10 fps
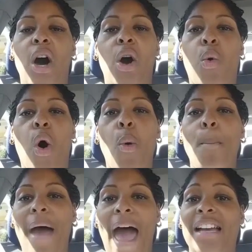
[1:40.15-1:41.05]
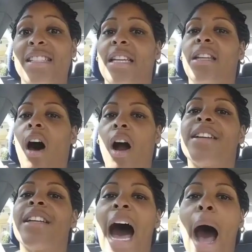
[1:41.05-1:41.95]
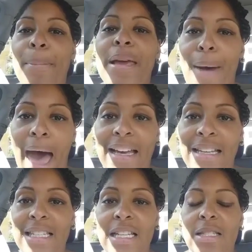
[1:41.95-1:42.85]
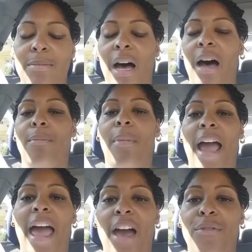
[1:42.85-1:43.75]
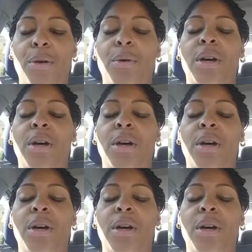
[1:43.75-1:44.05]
quote hard copy magazines, might have you.